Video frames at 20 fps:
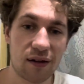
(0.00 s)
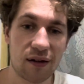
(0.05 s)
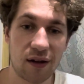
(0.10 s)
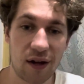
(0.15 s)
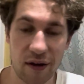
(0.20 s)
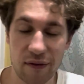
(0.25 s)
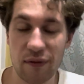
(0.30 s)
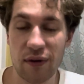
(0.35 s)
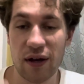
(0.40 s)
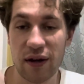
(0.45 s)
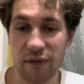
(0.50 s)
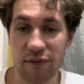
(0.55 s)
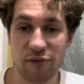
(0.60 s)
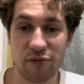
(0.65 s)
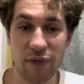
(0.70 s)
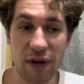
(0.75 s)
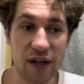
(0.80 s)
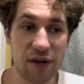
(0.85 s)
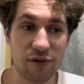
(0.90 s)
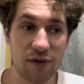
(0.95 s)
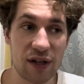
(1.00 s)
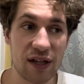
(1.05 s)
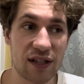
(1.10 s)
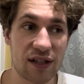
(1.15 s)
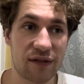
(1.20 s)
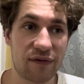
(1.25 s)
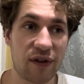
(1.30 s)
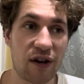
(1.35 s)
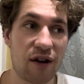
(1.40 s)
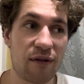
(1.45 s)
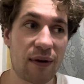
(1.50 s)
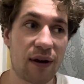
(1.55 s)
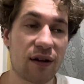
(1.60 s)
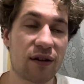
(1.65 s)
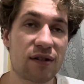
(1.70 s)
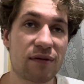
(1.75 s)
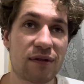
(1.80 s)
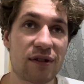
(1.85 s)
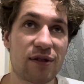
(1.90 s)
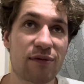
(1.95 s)
I've made and released a fair
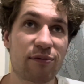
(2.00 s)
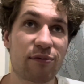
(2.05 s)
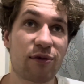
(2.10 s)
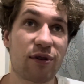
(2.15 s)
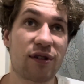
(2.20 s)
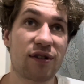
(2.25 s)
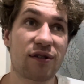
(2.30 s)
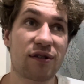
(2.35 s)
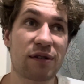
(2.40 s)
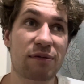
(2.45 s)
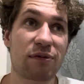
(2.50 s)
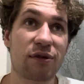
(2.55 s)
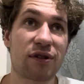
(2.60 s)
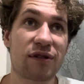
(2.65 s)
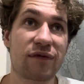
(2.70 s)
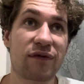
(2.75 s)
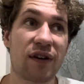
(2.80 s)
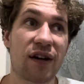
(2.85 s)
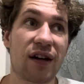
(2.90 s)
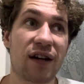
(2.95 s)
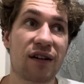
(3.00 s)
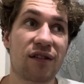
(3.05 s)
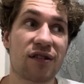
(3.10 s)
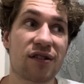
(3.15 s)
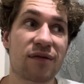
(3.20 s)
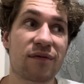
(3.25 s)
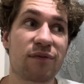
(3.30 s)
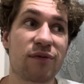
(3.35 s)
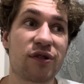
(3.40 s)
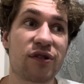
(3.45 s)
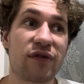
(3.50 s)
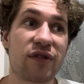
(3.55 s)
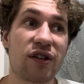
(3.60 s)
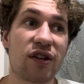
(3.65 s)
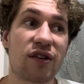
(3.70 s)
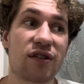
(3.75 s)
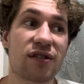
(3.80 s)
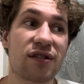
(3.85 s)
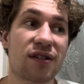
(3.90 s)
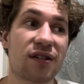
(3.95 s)
amount. It's on Spotify. I've got some music
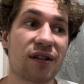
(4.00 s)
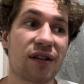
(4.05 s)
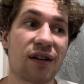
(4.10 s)
videos.